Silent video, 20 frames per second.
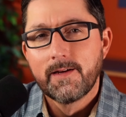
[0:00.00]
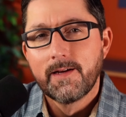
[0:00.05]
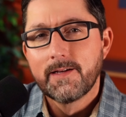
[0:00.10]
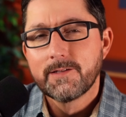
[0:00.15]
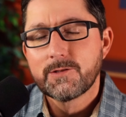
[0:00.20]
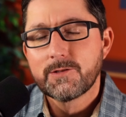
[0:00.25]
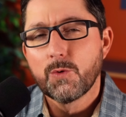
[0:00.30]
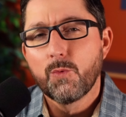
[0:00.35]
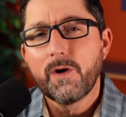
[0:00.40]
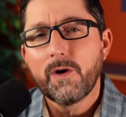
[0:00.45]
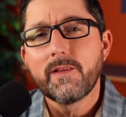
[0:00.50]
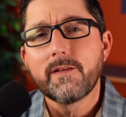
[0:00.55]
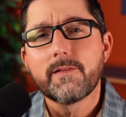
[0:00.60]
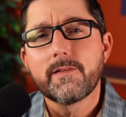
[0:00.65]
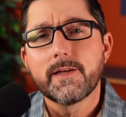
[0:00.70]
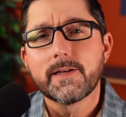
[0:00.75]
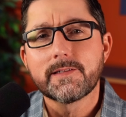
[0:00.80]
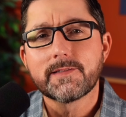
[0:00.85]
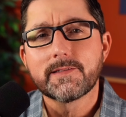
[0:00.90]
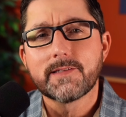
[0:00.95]
So one of the
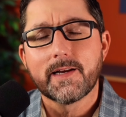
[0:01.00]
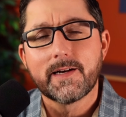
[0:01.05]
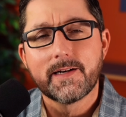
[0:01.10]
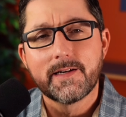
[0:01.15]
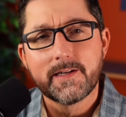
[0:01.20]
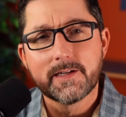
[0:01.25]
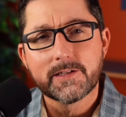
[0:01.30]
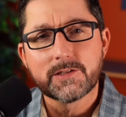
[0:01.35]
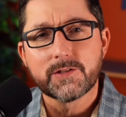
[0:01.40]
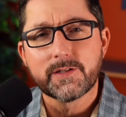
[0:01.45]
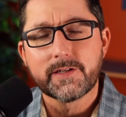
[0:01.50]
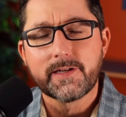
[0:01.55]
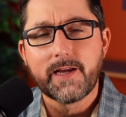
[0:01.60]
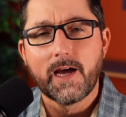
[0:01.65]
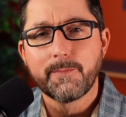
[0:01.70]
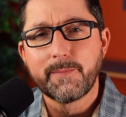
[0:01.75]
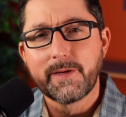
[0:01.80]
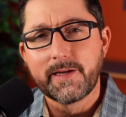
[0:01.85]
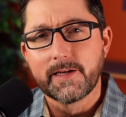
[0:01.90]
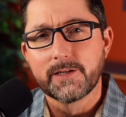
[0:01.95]
things that initially
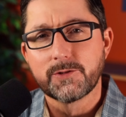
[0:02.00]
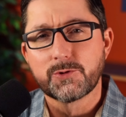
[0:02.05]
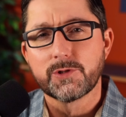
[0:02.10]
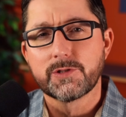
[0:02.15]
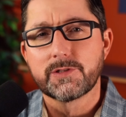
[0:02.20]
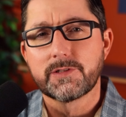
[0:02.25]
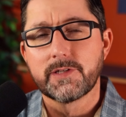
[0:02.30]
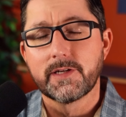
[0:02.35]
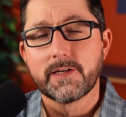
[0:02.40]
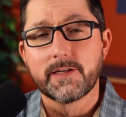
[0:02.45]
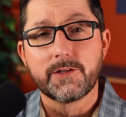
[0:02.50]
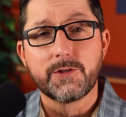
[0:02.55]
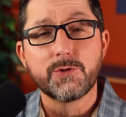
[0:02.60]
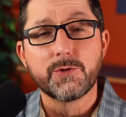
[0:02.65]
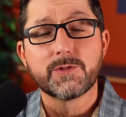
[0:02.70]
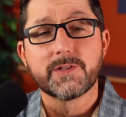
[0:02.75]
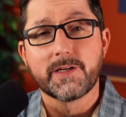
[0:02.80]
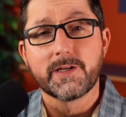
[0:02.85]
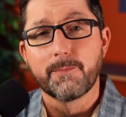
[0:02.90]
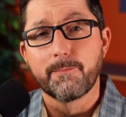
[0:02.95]
got me interested in
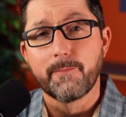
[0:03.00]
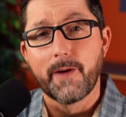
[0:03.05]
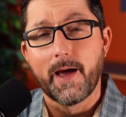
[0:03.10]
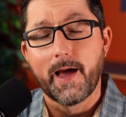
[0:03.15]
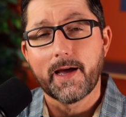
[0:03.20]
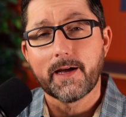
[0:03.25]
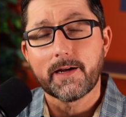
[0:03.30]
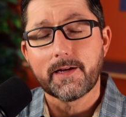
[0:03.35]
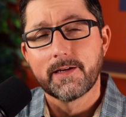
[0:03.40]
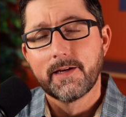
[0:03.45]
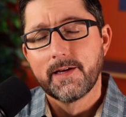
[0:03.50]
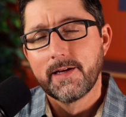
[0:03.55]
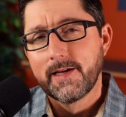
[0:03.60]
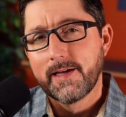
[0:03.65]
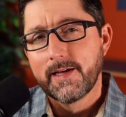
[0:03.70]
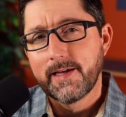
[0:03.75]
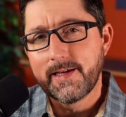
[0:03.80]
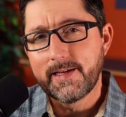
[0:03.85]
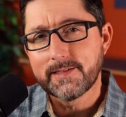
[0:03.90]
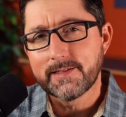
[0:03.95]
using a Mac
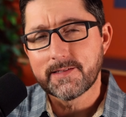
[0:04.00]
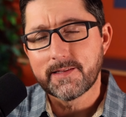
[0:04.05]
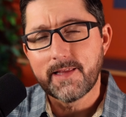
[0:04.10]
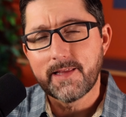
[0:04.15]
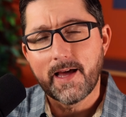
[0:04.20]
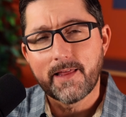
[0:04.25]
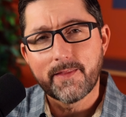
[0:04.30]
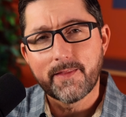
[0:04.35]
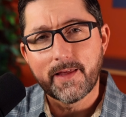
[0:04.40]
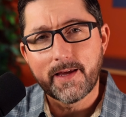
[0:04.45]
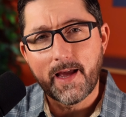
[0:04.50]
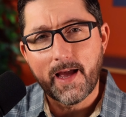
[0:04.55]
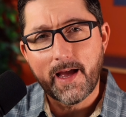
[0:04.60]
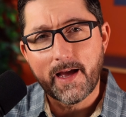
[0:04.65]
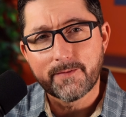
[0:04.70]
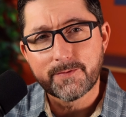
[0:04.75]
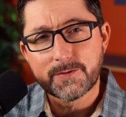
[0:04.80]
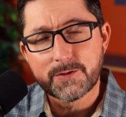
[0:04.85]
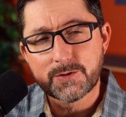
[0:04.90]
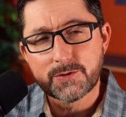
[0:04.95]
is that they
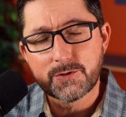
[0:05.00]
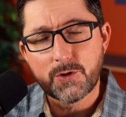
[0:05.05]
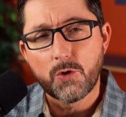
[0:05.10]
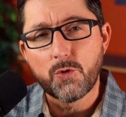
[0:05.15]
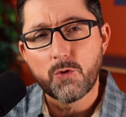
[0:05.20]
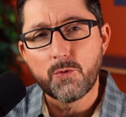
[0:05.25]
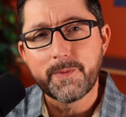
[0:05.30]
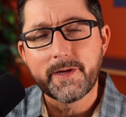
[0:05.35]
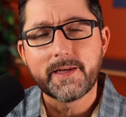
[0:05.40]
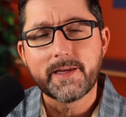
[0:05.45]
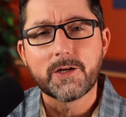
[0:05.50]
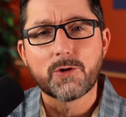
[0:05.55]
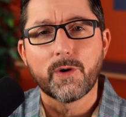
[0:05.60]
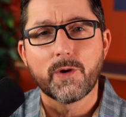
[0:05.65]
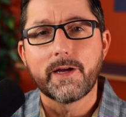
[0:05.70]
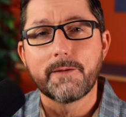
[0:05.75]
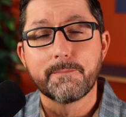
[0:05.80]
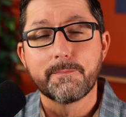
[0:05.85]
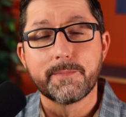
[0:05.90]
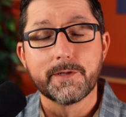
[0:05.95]
have so many
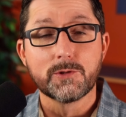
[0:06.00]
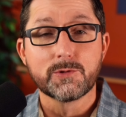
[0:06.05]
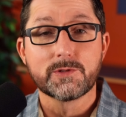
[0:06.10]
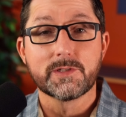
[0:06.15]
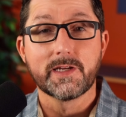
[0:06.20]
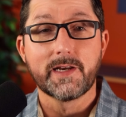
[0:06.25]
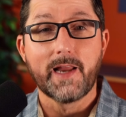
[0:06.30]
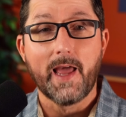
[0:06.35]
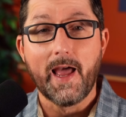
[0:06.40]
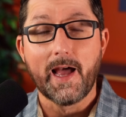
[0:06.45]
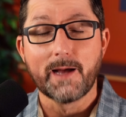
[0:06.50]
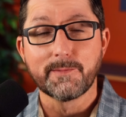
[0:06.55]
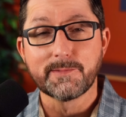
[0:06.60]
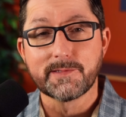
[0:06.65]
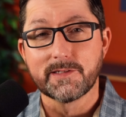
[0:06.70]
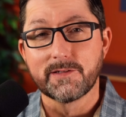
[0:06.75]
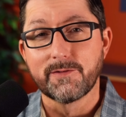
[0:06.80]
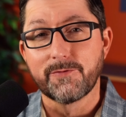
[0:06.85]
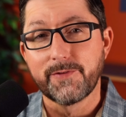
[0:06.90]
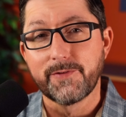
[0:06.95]
great built-in
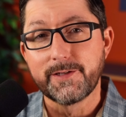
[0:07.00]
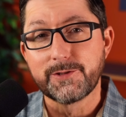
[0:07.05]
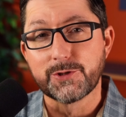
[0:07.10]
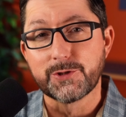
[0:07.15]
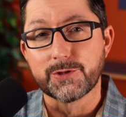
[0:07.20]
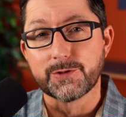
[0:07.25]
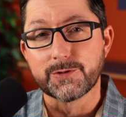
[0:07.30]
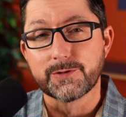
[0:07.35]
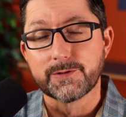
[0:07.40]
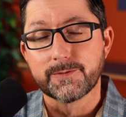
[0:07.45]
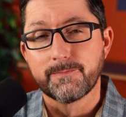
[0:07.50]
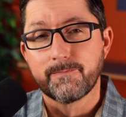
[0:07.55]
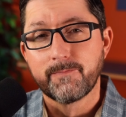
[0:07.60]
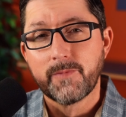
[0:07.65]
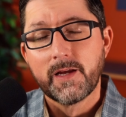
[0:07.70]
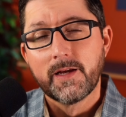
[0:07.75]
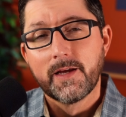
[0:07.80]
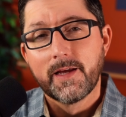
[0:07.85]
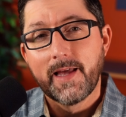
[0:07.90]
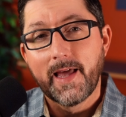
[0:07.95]
apps and features.
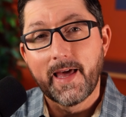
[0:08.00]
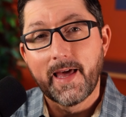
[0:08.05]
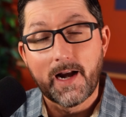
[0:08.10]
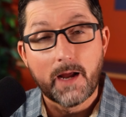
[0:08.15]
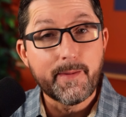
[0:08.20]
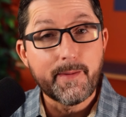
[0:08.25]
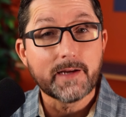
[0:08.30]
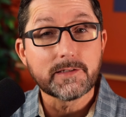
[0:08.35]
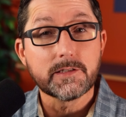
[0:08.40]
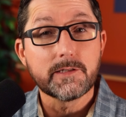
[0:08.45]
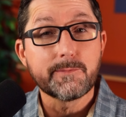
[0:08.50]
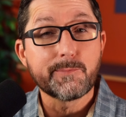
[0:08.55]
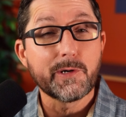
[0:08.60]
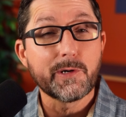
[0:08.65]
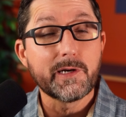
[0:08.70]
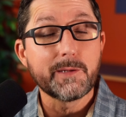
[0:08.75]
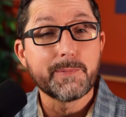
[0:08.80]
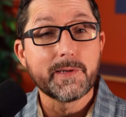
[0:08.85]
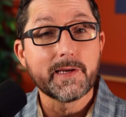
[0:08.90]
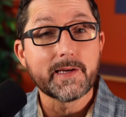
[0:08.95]
And I'm actually
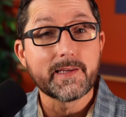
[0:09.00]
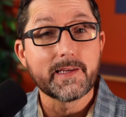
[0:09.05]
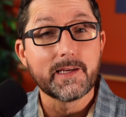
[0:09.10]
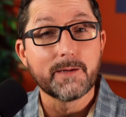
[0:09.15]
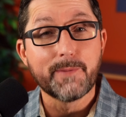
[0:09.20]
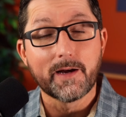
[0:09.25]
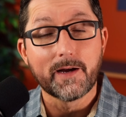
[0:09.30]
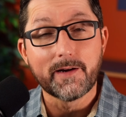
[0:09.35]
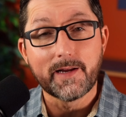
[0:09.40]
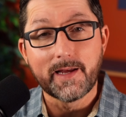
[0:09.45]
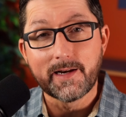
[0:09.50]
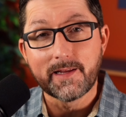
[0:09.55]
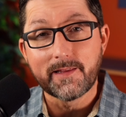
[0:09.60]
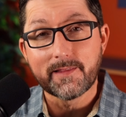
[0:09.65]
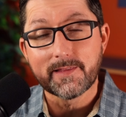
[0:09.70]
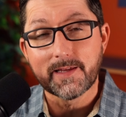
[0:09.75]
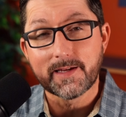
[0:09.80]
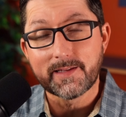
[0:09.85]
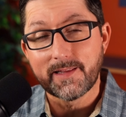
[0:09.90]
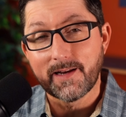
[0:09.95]
pretty picky about
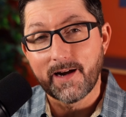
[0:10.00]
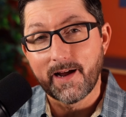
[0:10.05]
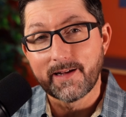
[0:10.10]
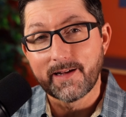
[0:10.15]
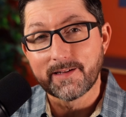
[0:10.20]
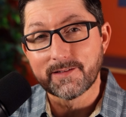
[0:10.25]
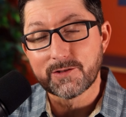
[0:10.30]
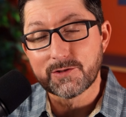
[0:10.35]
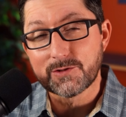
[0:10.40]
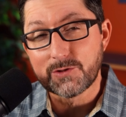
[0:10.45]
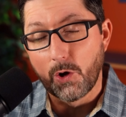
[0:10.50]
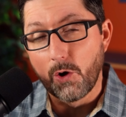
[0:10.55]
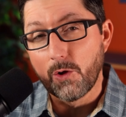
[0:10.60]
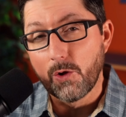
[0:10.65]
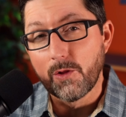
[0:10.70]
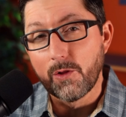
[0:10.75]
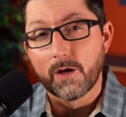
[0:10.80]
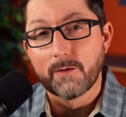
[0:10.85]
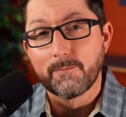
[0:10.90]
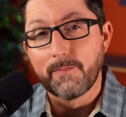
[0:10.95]
anything that I
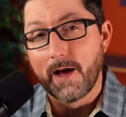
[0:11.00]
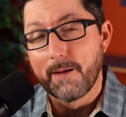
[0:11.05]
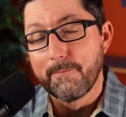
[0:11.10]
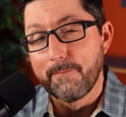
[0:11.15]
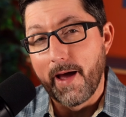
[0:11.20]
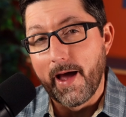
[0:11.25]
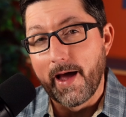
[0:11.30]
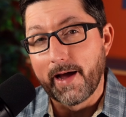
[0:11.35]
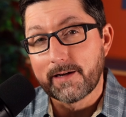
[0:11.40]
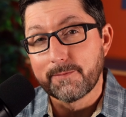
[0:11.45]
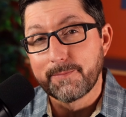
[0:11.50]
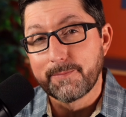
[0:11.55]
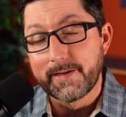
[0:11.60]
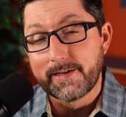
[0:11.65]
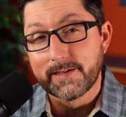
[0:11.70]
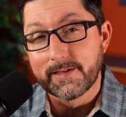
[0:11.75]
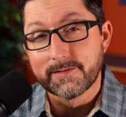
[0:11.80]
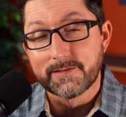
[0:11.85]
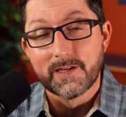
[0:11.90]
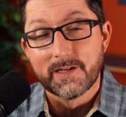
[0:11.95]
install on my Mac
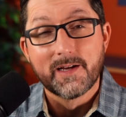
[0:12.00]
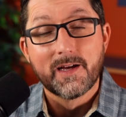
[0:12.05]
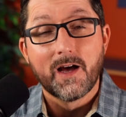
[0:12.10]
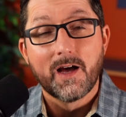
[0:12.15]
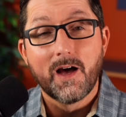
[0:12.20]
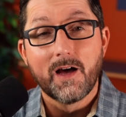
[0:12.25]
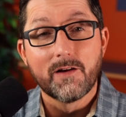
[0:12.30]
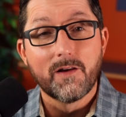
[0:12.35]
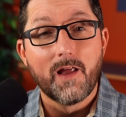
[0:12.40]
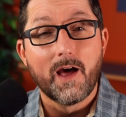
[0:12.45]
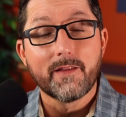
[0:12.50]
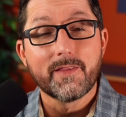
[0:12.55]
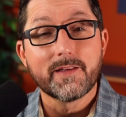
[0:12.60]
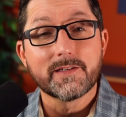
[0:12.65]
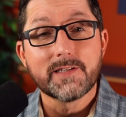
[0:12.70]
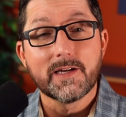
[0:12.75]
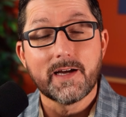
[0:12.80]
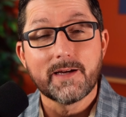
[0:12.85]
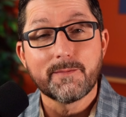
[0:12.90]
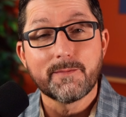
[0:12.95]
because a lot of the
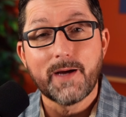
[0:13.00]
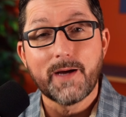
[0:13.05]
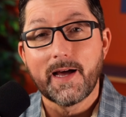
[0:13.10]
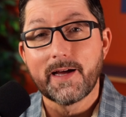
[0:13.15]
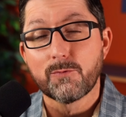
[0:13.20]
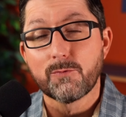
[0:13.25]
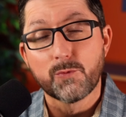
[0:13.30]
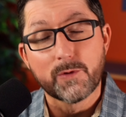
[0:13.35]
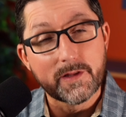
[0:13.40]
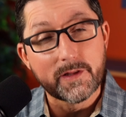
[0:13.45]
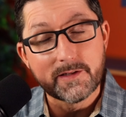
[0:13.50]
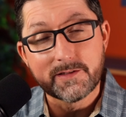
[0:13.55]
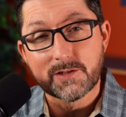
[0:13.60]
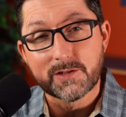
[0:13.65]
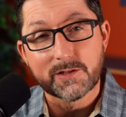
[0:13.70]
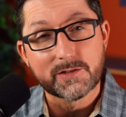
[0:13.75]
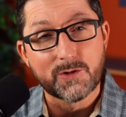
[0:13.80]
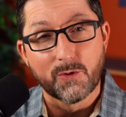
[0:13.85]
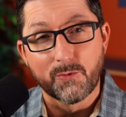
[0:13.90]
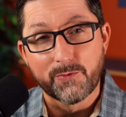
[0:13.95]
time I really
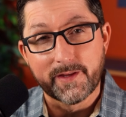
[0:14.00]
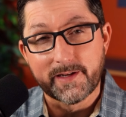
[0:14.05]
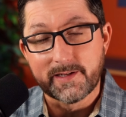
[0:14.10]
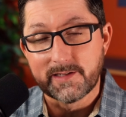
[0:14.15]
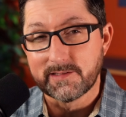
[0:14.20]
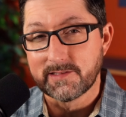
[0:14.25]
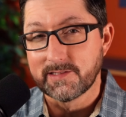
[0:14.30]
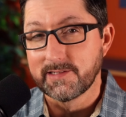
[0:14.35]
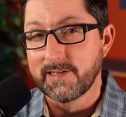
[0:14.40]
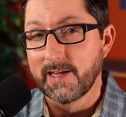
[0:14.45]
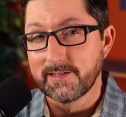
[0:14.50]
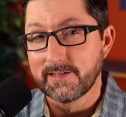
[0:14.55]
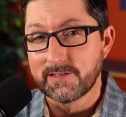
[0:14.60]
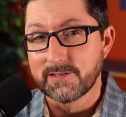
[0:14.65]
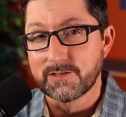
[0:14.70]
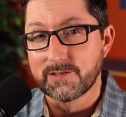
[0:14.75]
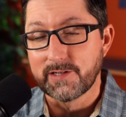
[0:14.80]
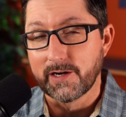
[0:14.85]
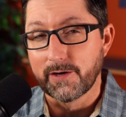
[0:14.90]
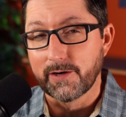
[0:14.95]
just don't think it's
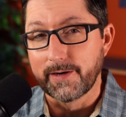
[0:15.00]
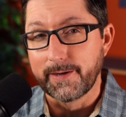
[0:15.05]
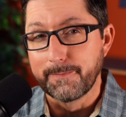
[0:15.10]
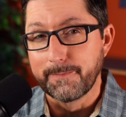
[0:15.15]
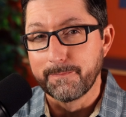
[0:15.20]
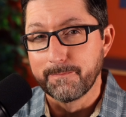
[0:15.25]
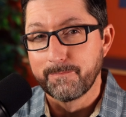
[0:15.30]
necessary.